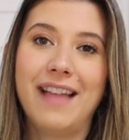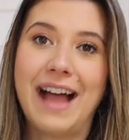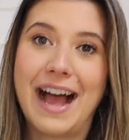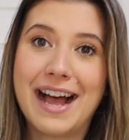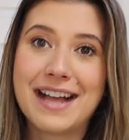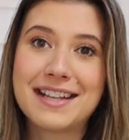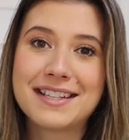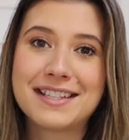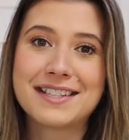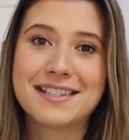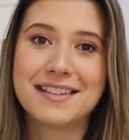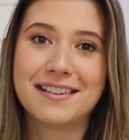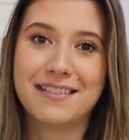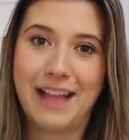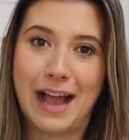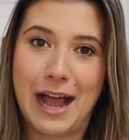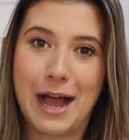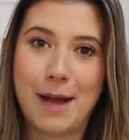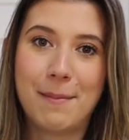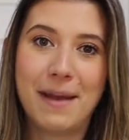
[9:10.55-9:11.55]
My last
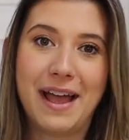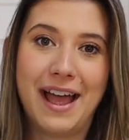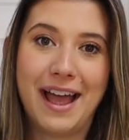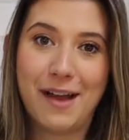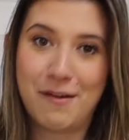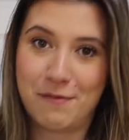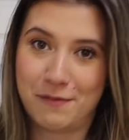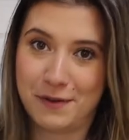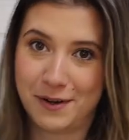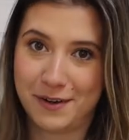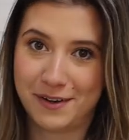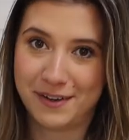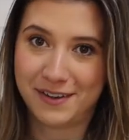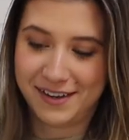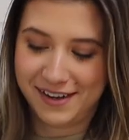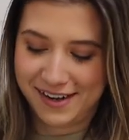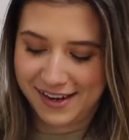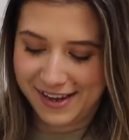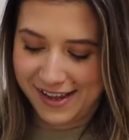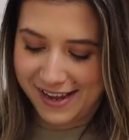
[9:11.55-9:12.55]
lab ever.
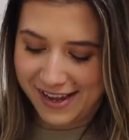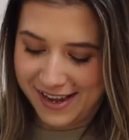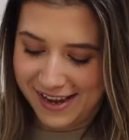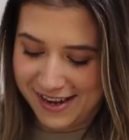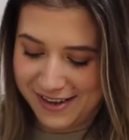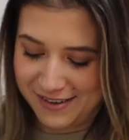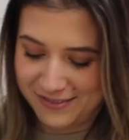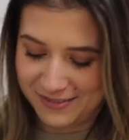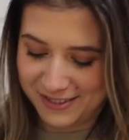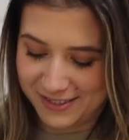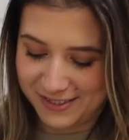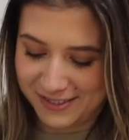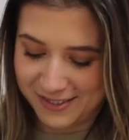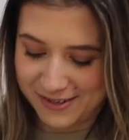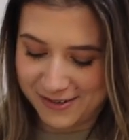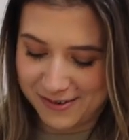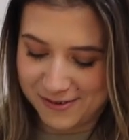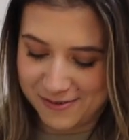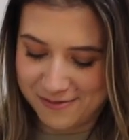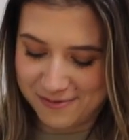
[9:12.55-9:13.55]
And it was
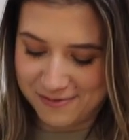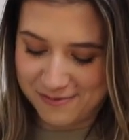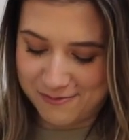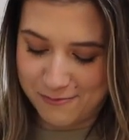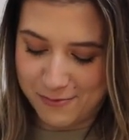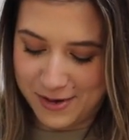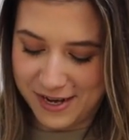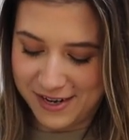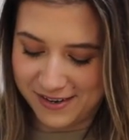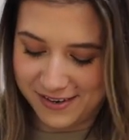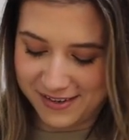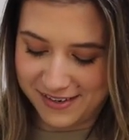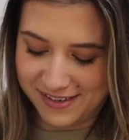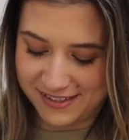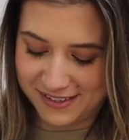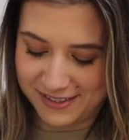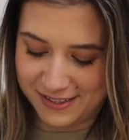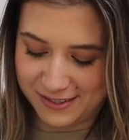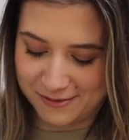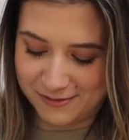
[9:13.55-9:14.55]
so weird
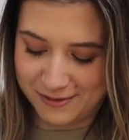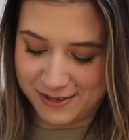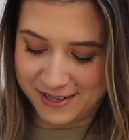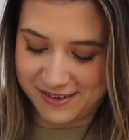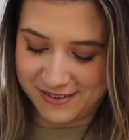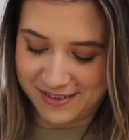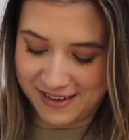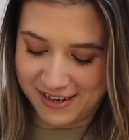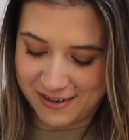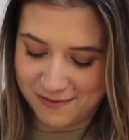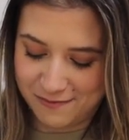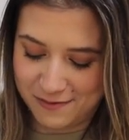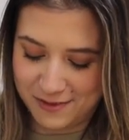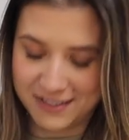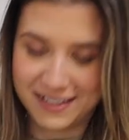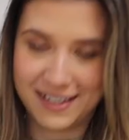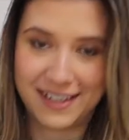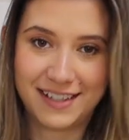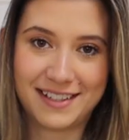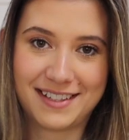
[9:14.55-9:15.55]
and surreal. Like, it
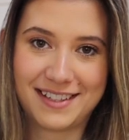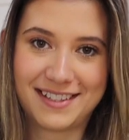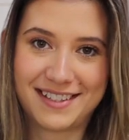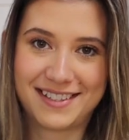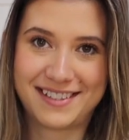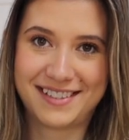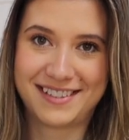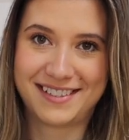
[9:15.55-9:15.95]
feels like it's.